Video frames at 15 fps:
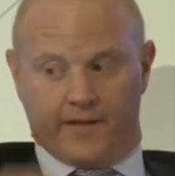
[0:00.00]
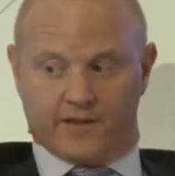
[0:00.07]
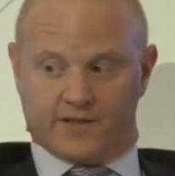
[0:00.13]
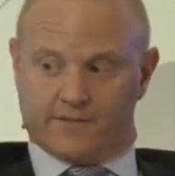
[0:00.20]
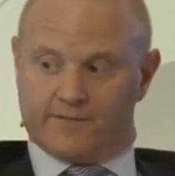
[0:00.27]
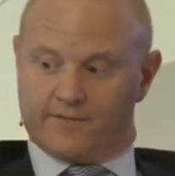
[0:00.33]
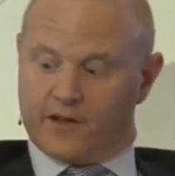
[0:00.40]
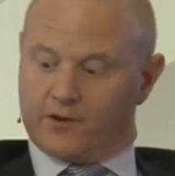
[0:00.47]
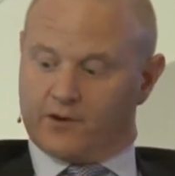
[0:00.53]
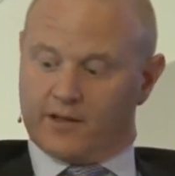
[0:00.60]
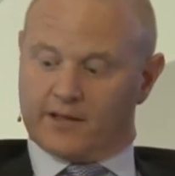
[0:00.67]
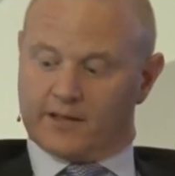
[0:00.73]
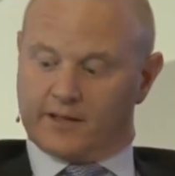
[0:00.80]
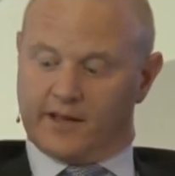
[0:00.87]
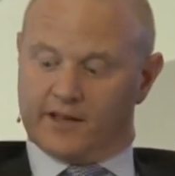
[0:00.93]
there's a very
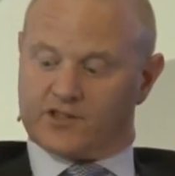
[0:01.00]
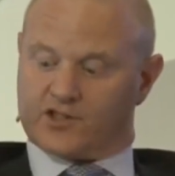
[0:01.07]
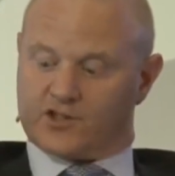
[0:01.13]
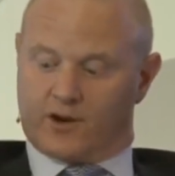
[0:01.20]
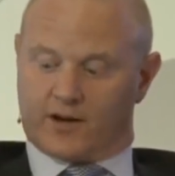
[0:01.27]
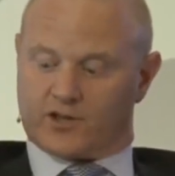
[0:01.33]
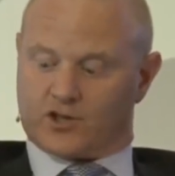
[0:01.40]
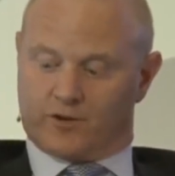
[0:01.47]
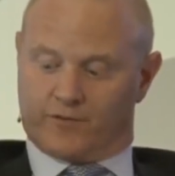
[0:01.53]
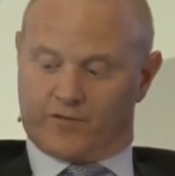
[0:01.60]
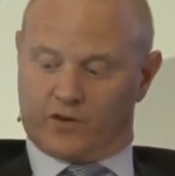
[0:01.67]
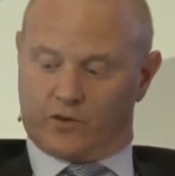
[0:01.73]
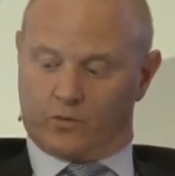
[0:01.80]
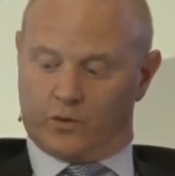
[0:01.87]
clear structure of it,